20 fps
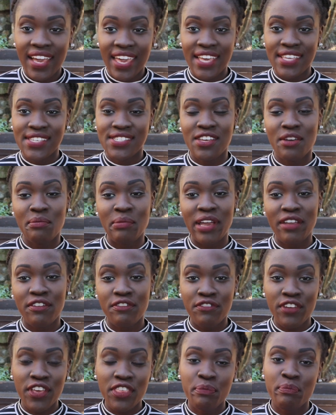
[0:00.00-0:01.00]
Okay, so my
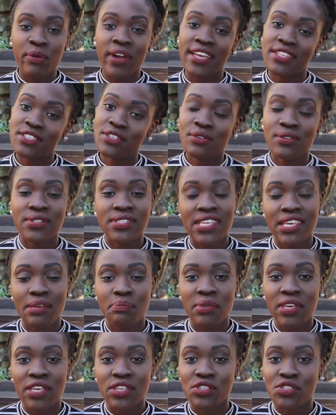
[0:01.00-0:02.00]
fifth practical tip
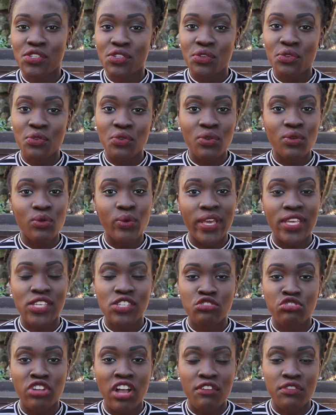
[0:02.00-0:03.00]
is to always
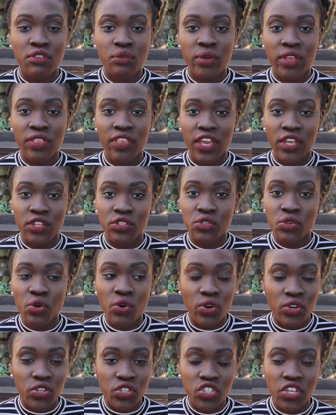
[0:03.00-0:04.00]
travel with a
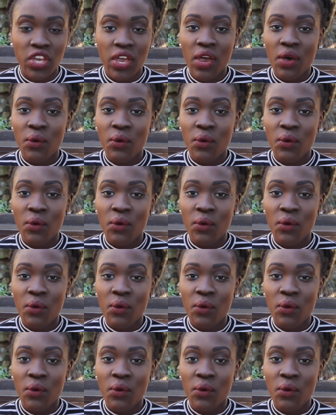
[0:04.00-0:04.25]
torch.